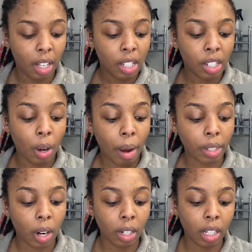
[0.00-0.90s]
So I was
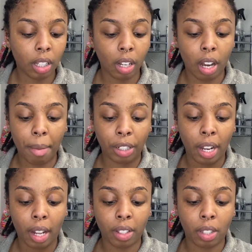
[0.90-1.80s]
already, I
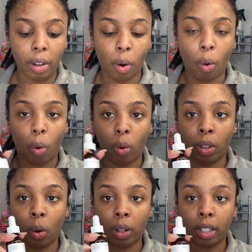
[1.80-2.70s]
tried out the
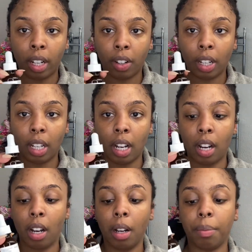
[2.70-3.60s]
Ordinary,
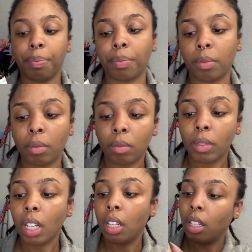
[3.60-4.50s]

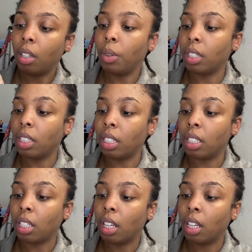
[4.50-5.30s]
what is this?